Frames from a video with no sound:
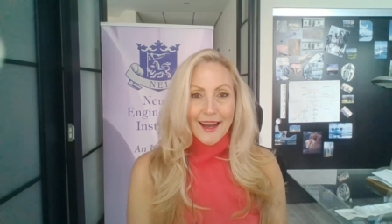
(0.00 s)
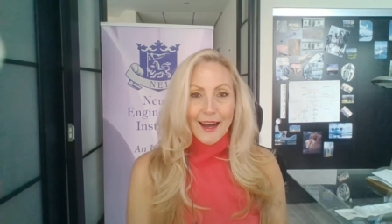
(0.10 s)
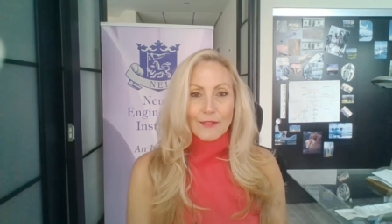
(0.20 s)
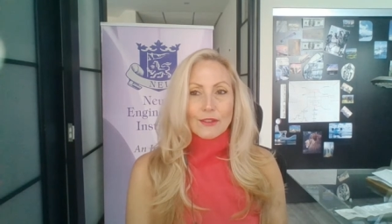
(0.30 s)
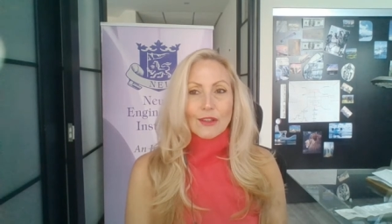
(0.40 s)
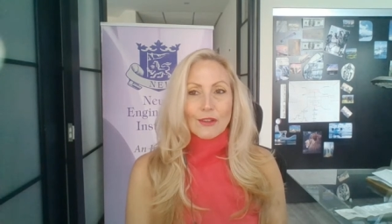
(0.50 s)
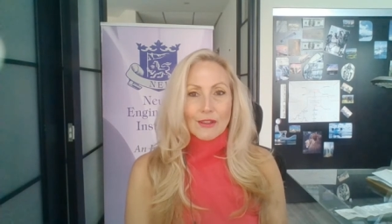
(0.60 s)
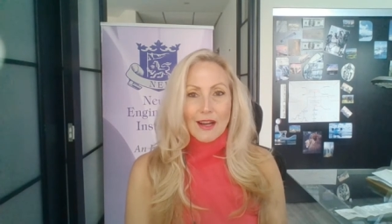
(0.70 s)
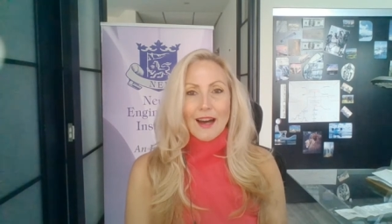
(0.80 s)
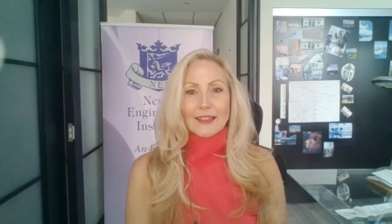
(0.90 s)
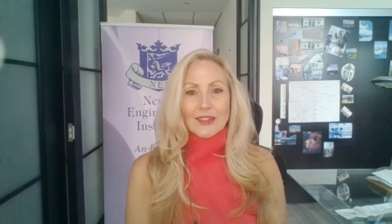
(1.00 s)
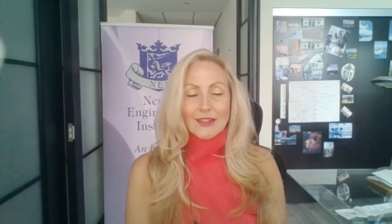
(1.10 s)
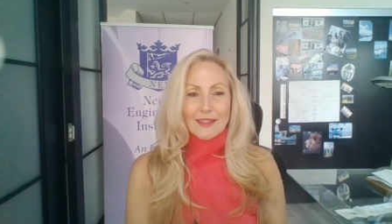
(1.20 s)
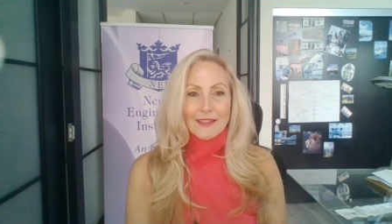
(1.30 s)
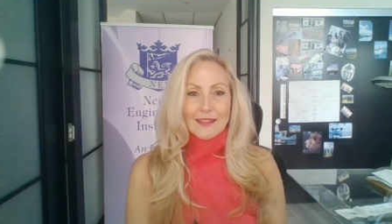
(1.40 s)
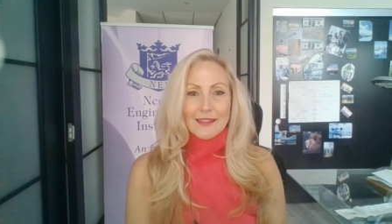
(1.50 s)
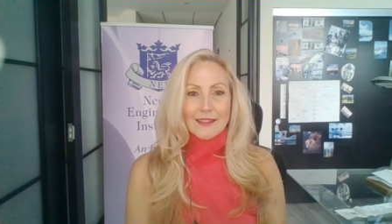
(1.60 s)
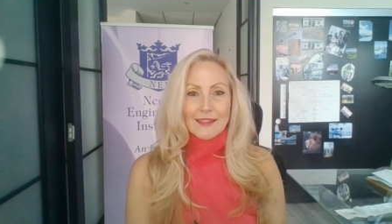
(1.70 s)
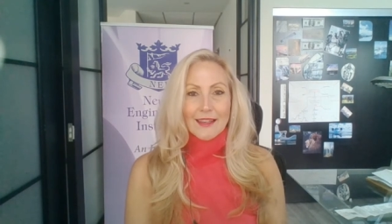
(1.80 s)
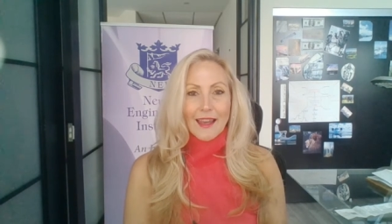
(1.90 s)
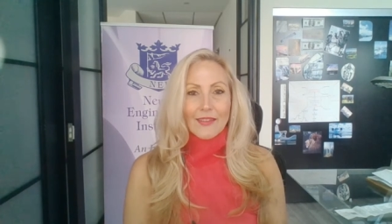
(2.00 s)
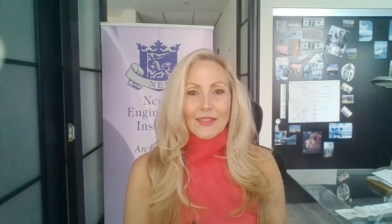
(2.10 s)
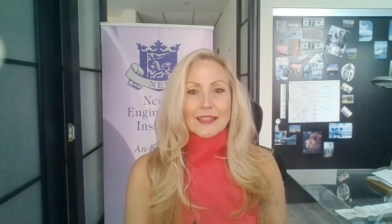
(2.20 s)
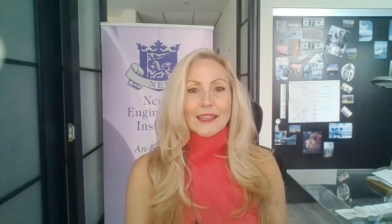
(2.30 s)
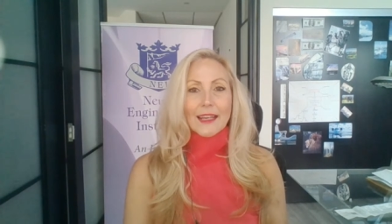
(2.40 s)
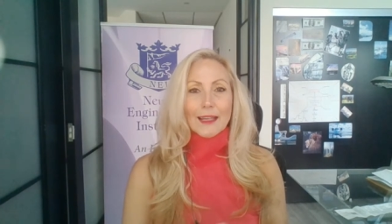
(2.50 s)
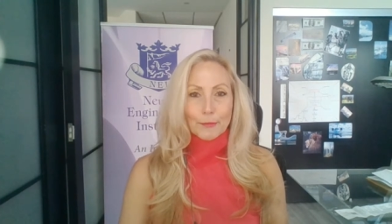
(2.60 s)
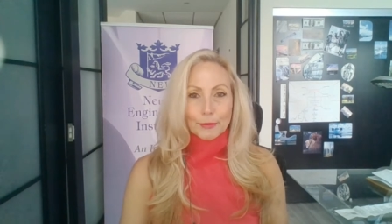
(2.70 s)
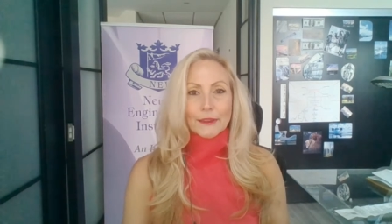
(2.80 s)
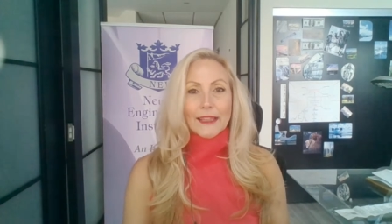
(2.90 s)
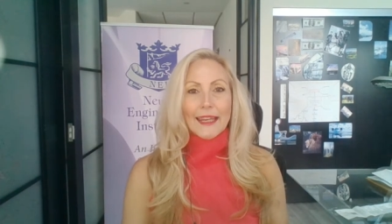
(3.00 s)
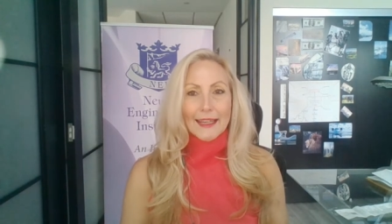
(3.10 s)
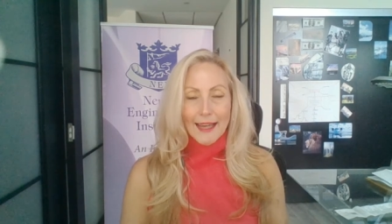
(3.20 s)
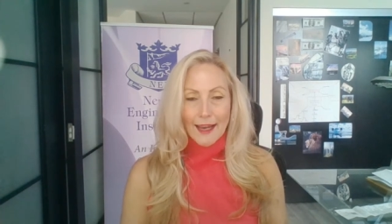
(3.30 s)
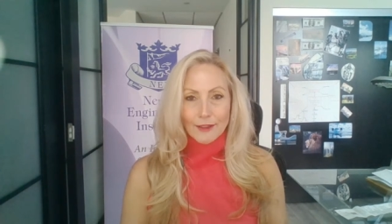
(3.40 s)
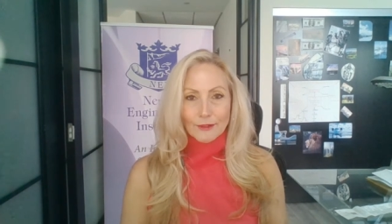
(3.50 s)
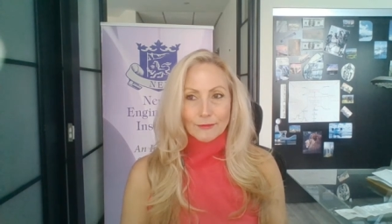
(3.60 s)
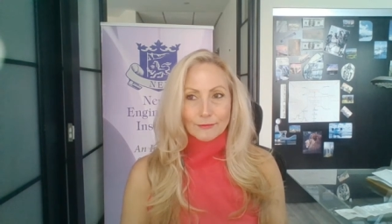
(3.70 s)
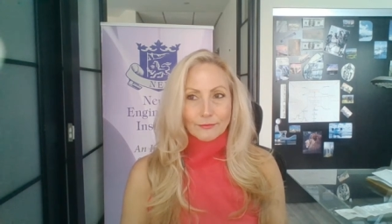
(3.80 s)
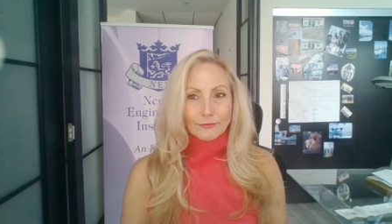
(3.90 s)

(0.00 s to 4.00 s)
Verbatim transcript: of your own consciousness that's getting played out.